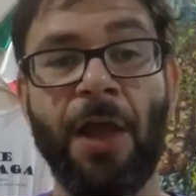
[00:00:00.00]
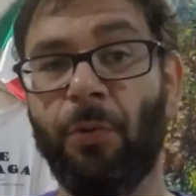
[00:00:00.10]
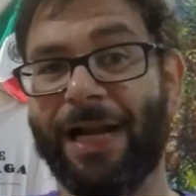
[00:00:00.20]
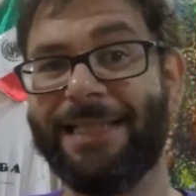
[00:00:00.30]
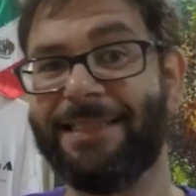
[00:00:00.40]

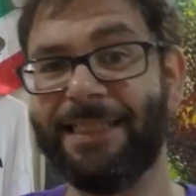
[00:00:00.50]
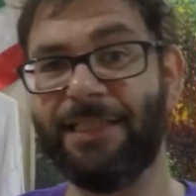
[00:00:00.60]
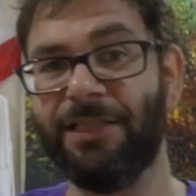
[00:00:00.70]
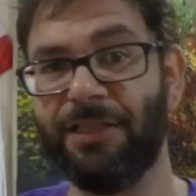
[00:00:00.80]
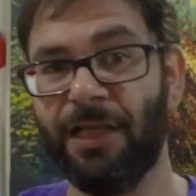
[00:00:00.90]
When I
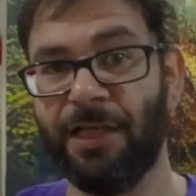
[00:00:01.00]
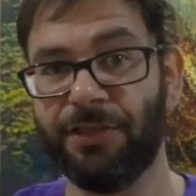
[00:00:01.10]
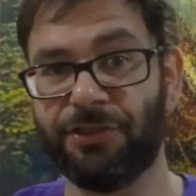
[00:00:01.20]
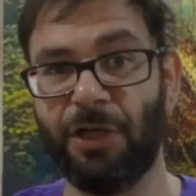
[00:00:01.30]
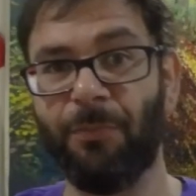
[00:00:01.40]
see
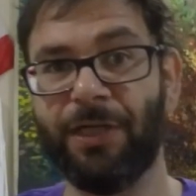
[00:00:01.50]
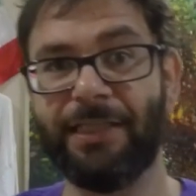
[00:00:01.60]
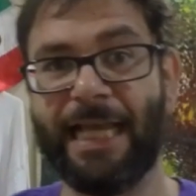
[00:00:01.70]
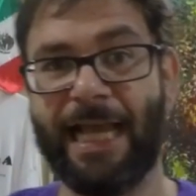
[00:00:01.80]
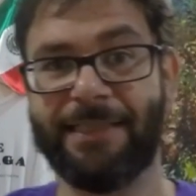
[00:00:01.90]

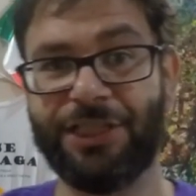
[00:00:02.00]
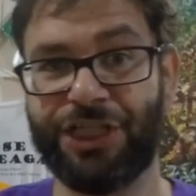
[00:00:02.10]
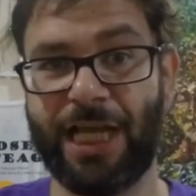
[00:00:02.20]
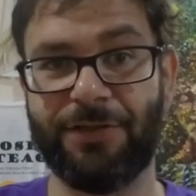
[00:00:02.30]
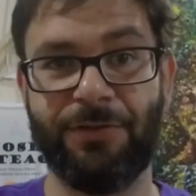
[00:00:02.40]
someone that has a
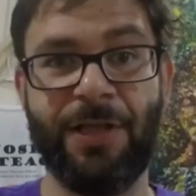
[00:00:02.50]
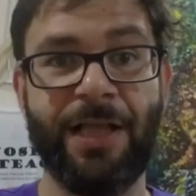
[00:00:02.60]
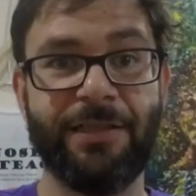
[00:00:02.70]
channel